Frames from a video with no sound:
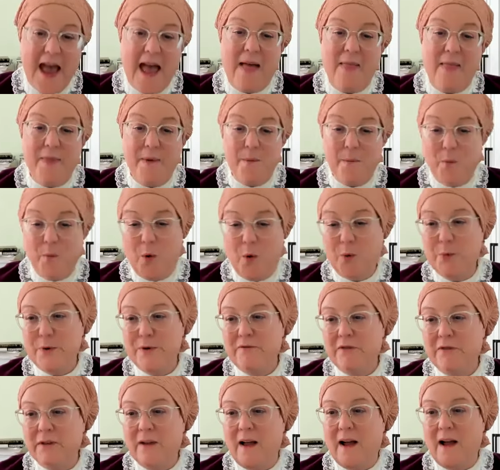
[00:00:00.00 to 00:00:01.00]
And the more we
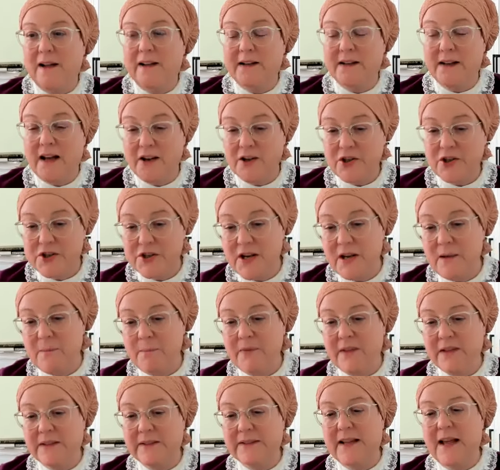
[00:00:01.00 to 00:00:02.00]
rely on
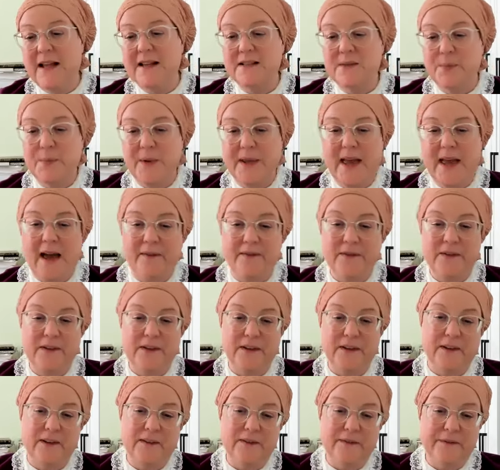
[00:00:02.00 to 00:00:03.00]
Hashem, the less we have
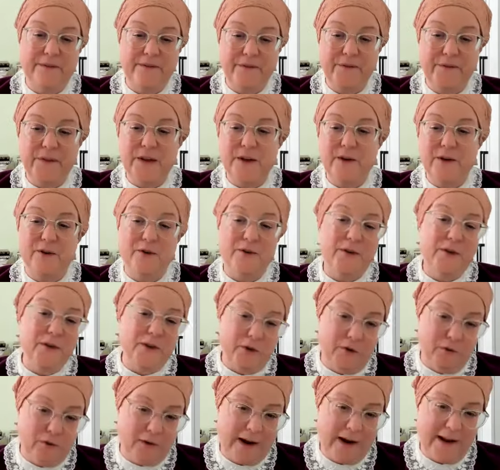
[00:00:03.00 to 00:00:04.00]
to fear the
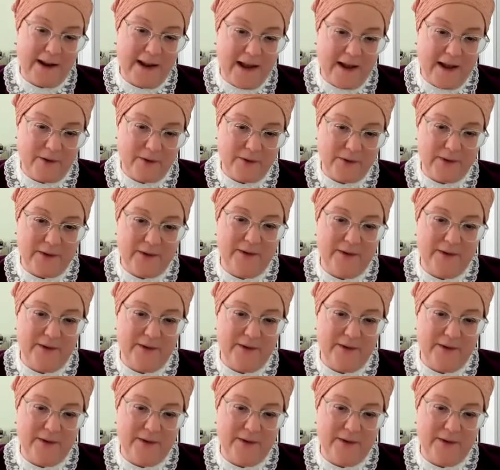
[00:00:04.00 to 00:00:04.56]
greyhound.